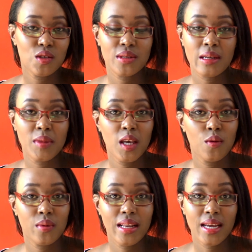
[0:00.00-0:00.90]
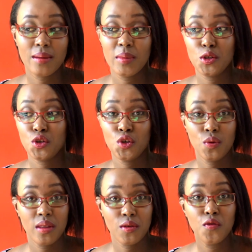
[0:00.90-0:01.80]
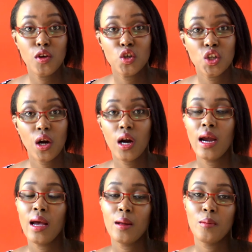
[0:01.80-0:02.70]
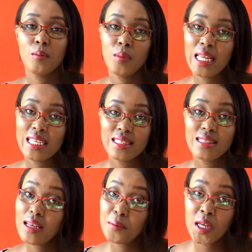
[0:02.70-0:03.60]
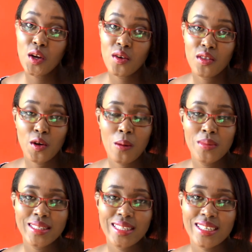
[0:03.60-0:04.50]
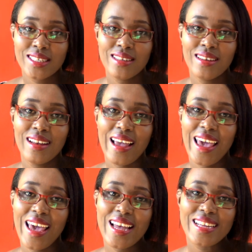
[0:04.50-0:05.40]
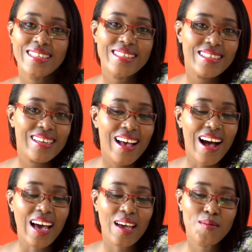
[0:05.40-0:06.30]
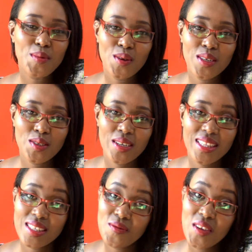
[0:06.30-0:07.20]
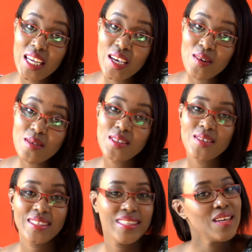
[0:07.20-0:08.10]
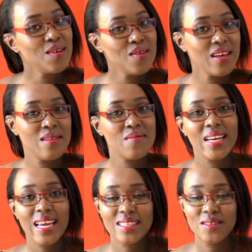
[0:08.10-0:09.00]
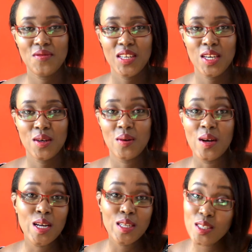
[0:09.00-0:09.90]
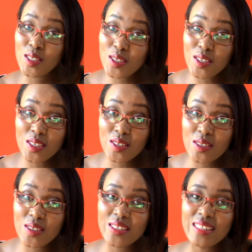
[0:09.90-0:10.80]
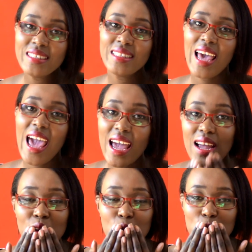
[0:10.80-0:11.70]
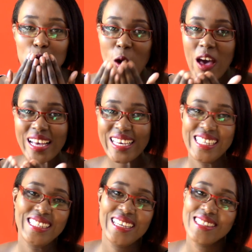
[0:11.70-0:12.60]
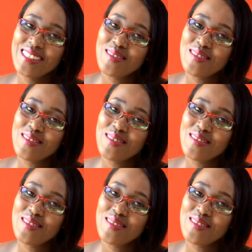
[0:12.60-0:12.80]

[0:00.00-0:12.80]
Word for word: or something you would like me to do in the future, please let me know in the comment section. And I hope you enjoyed this video. So see you in my next video. Doodles and kisses.